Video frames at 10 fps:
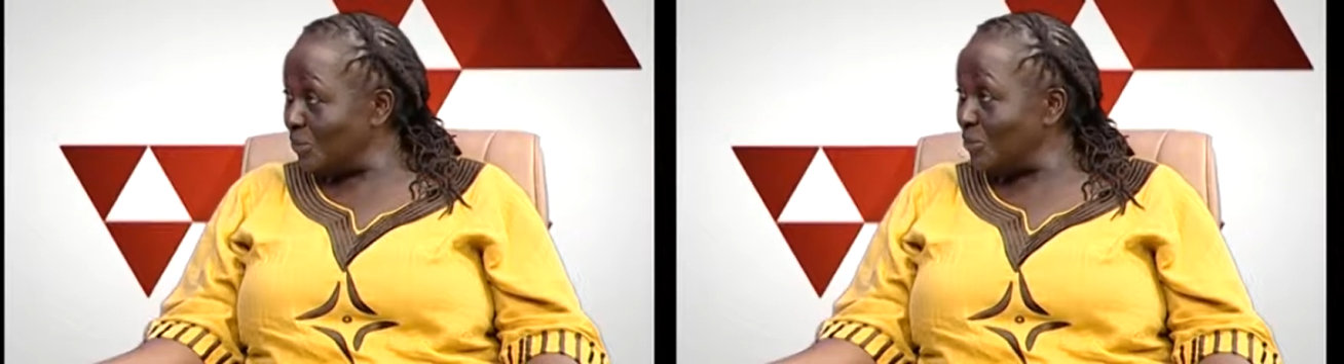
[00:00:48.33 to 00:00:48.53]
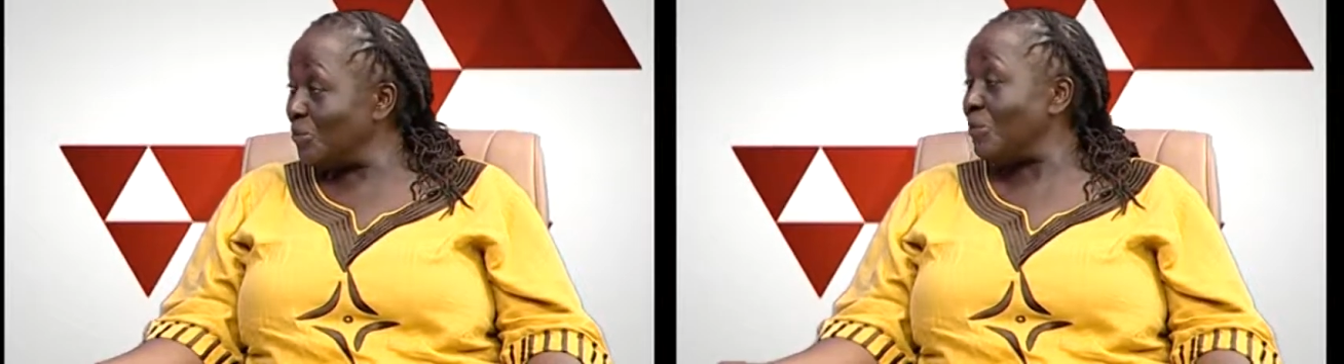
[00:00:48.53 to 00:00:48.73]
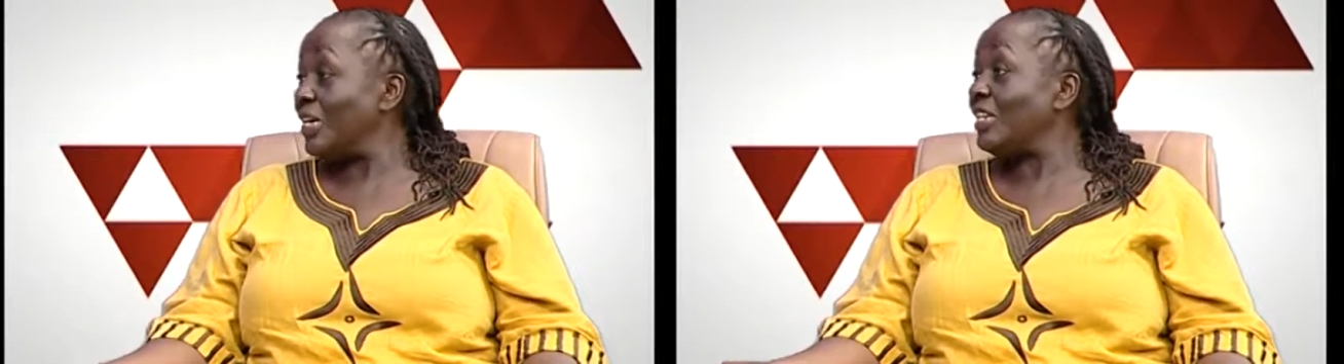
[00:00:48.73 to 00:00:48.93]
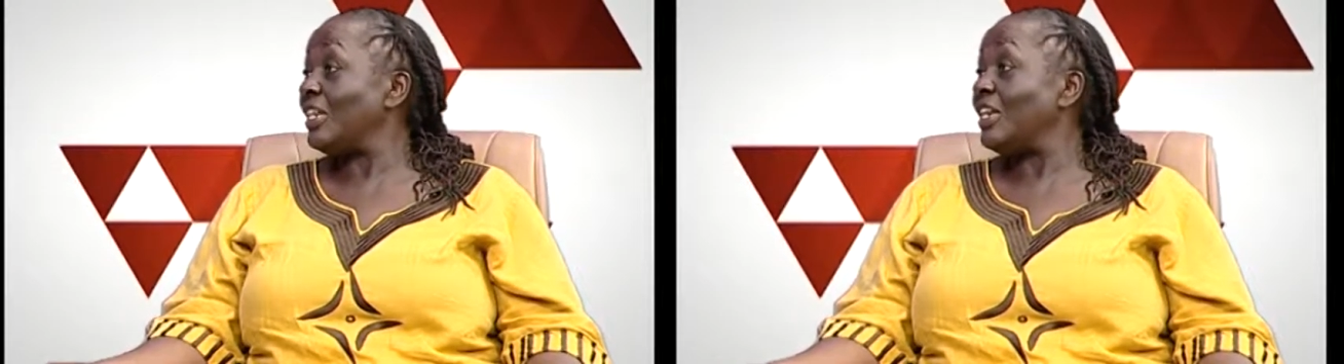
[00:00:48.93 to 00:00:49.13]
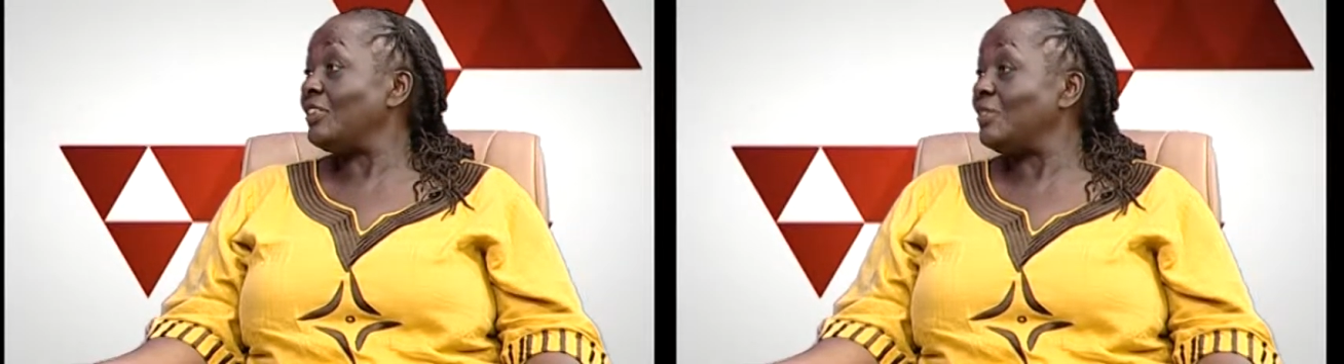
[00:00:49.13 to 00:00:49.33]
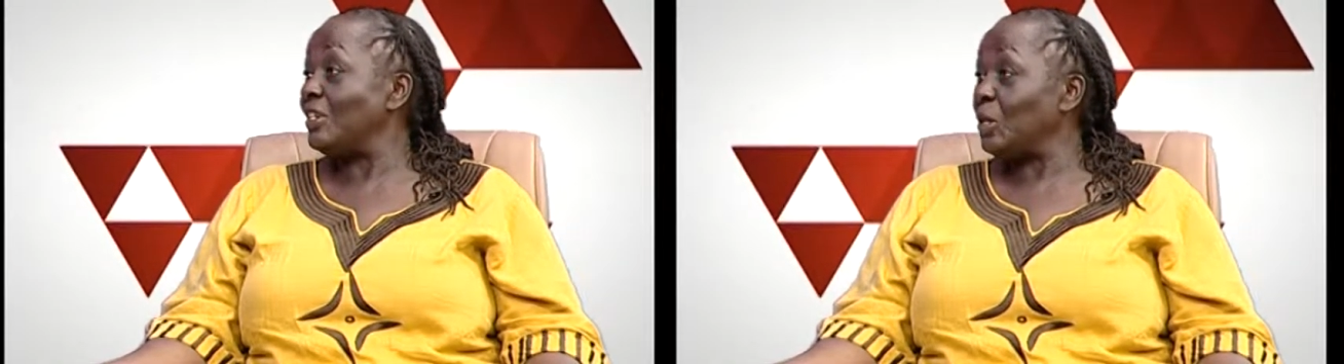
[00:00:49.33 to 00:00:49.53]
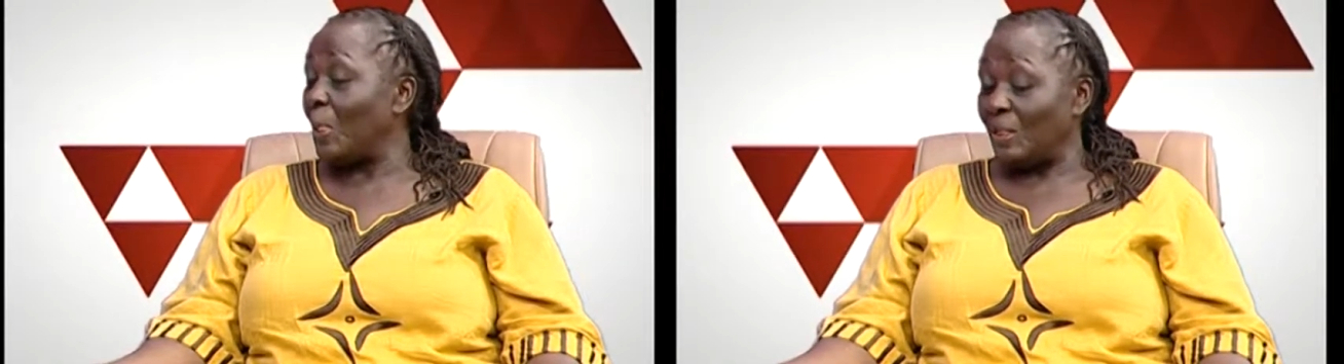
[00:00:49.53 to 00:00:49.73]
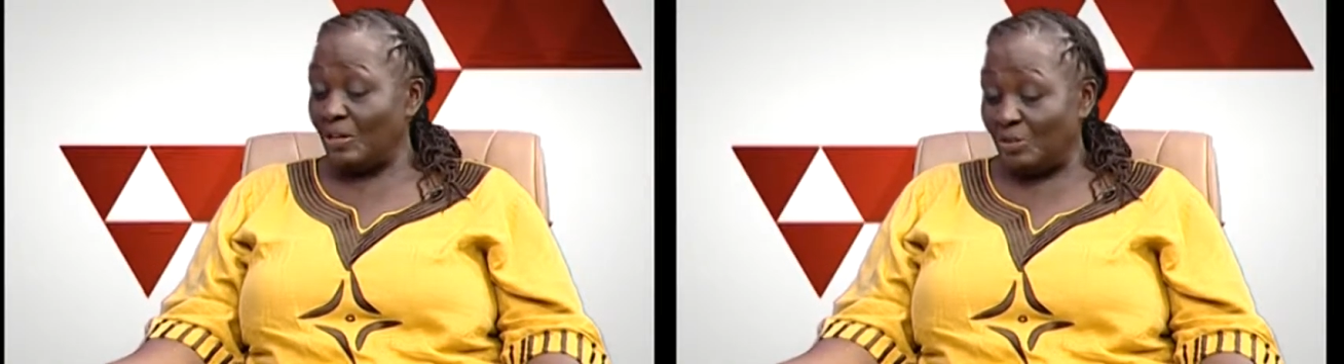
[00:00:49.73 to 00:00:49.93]
who created us, said
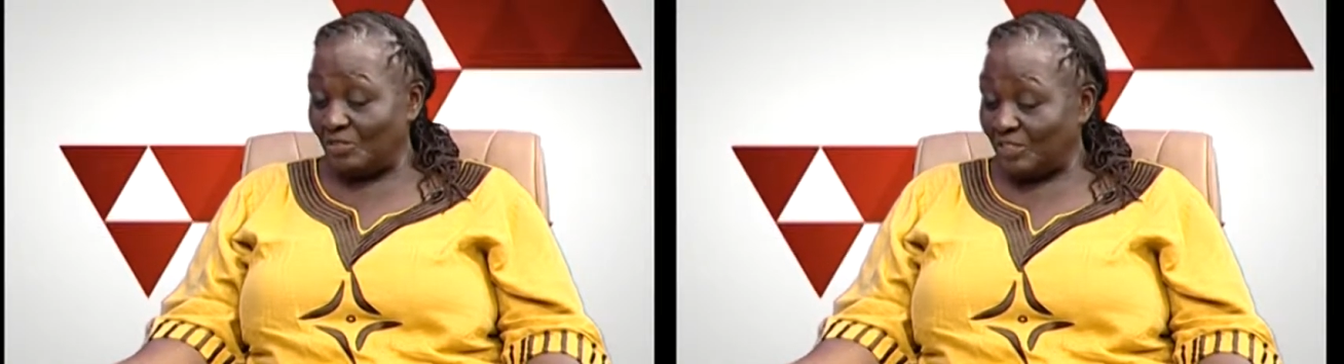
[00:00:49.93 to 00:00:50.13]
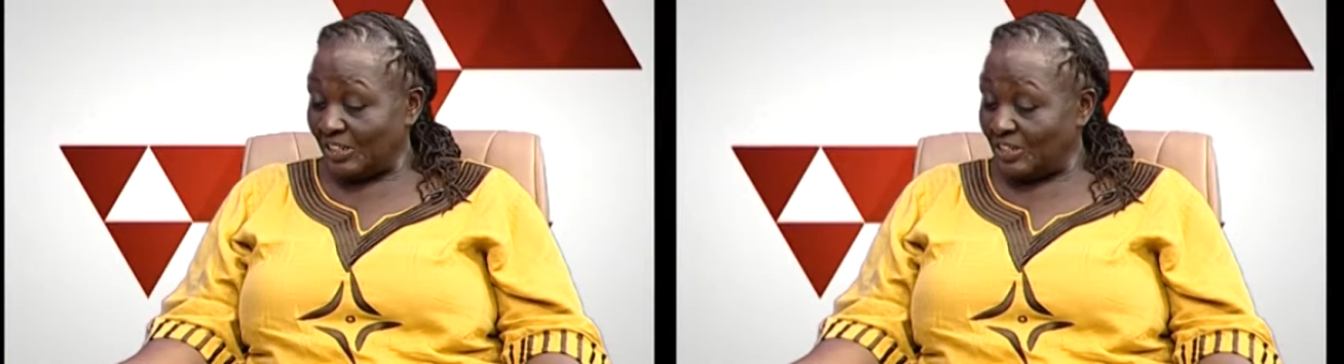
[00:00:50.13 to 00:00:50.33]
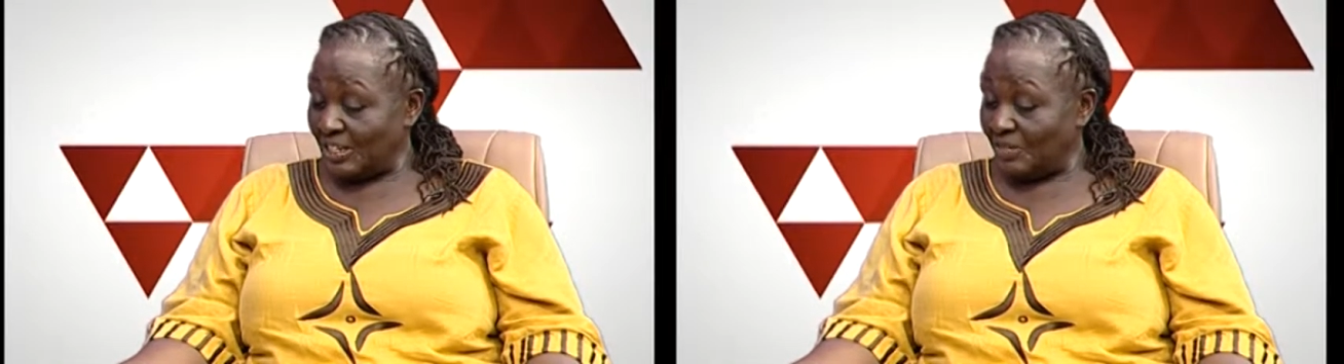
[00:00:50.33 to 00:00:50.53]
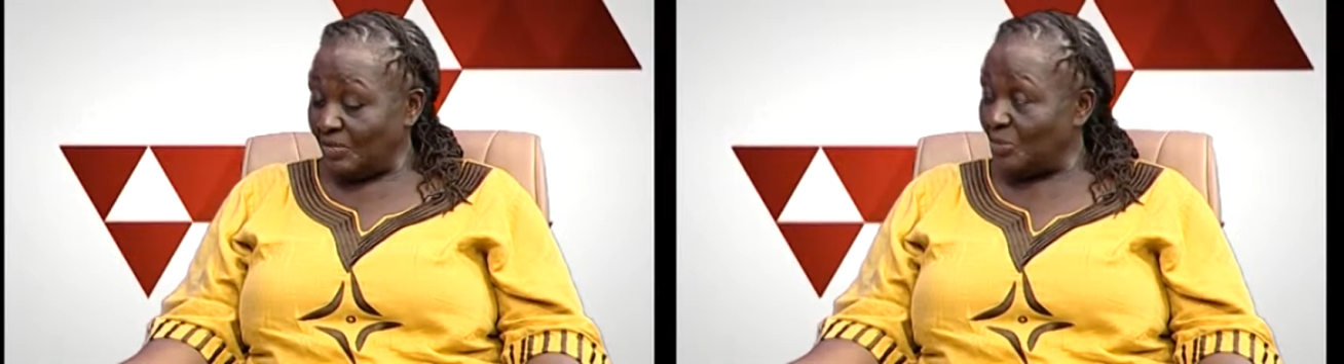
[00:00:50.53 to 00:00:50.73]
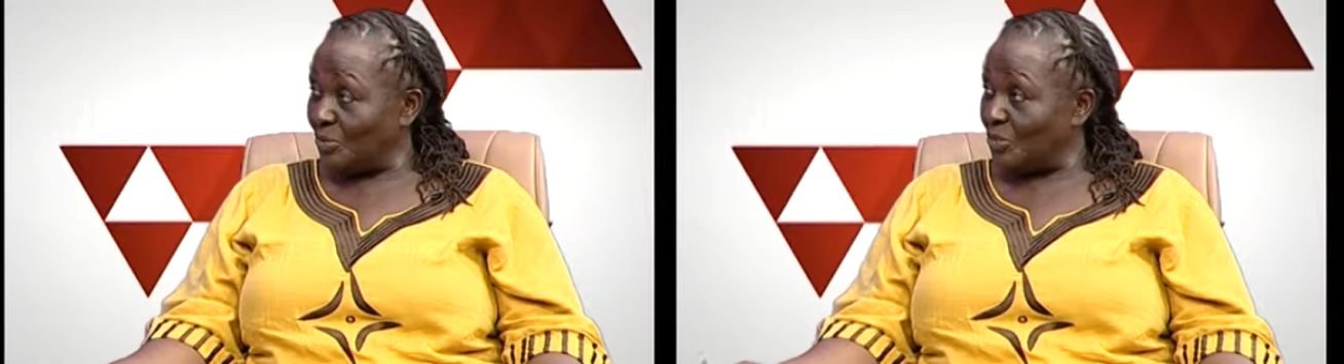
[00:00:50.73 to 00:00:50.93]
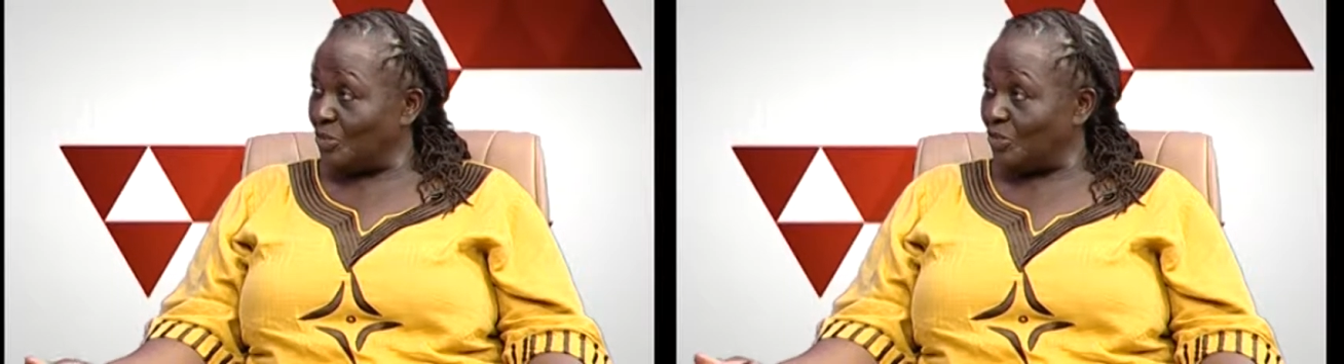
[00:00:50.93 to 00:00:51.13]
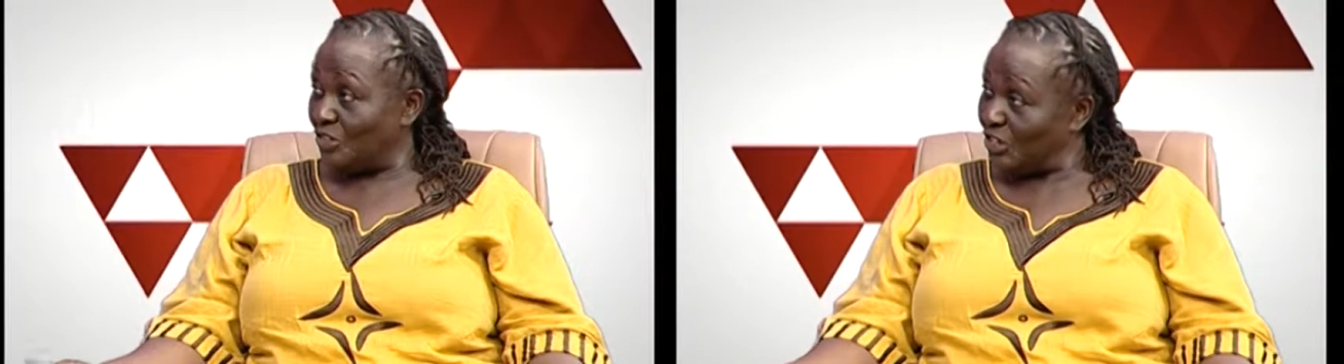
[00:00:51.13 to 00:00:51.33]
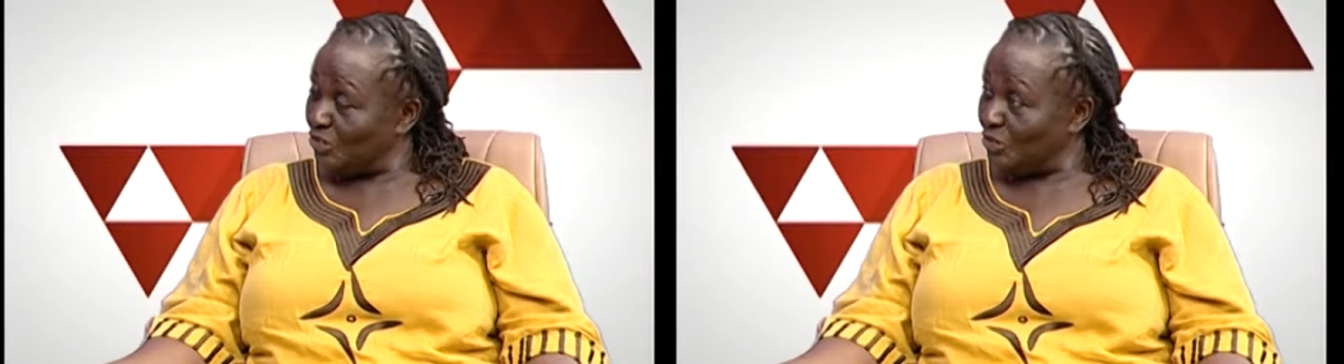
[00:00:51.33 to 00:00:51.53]
you'll first have to
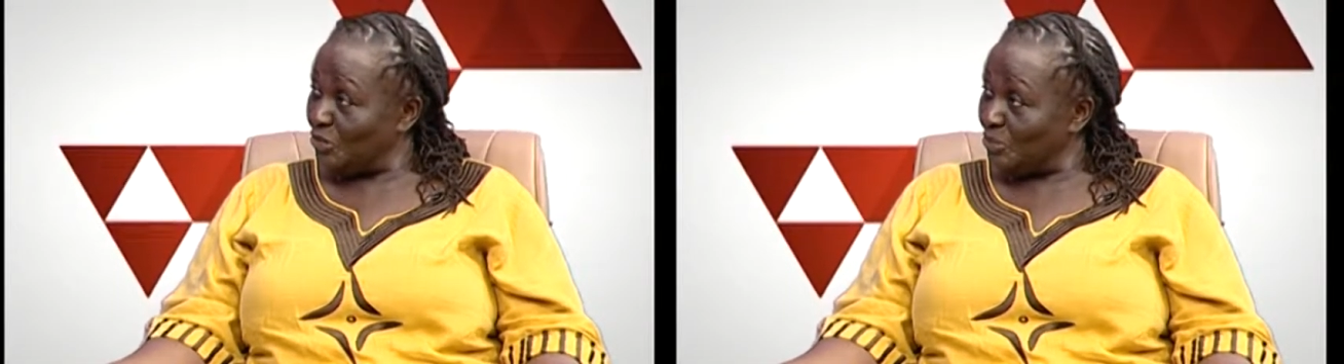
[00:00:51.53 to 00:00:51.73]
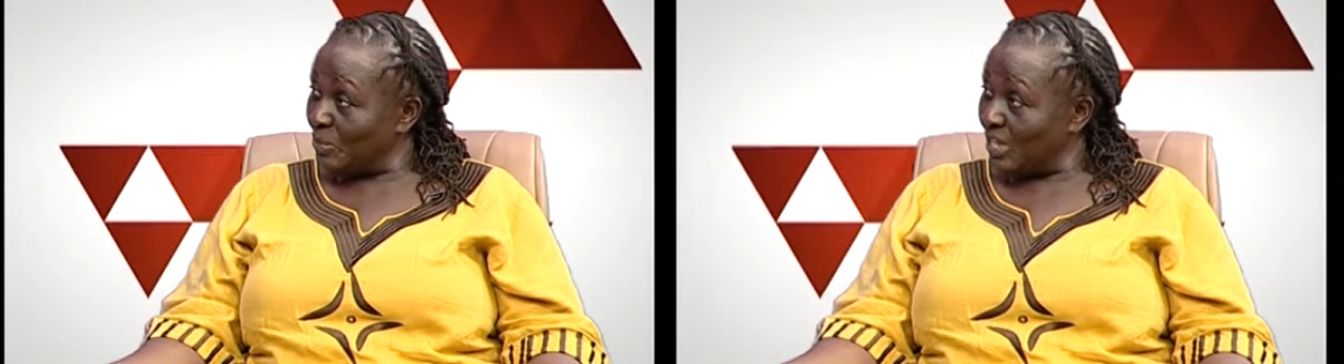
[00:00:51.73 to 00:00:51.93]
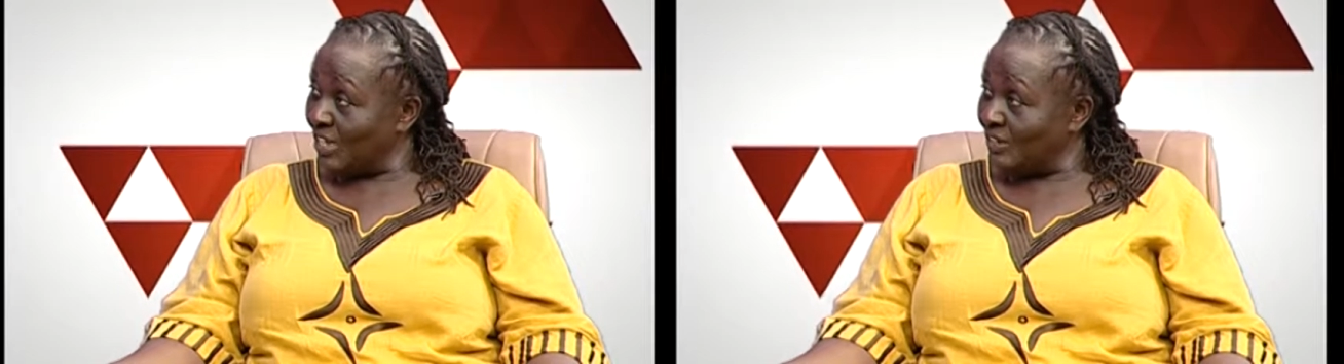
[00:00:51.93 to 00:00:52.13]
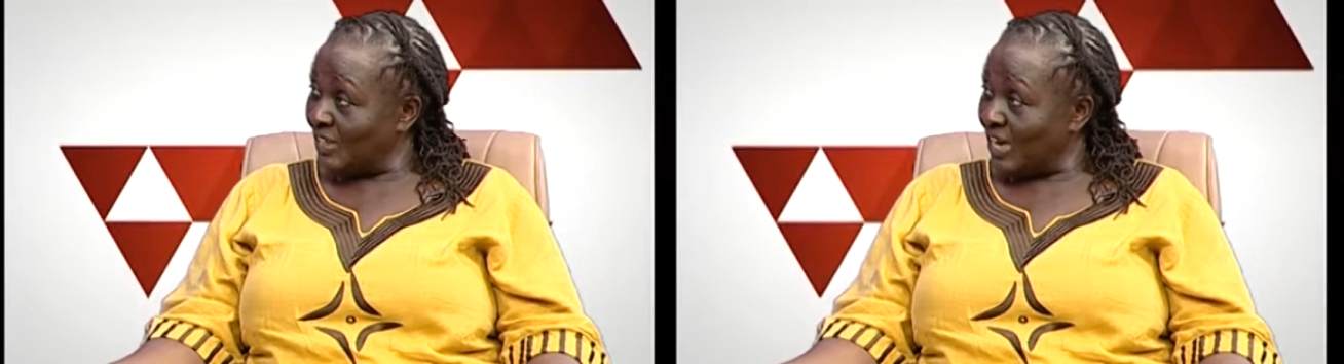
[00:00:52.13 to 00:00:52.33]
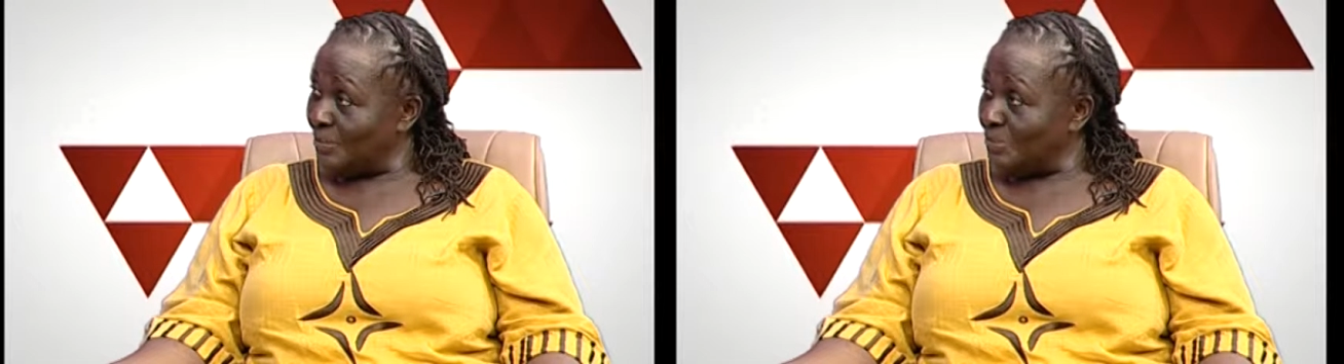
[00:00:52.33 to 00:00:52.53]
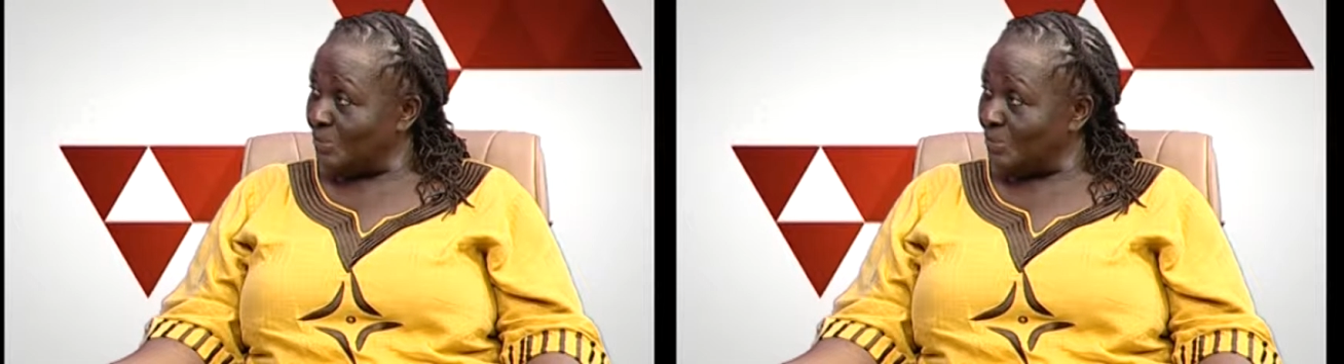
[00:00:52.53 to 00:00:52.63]
sit on your mother's lap.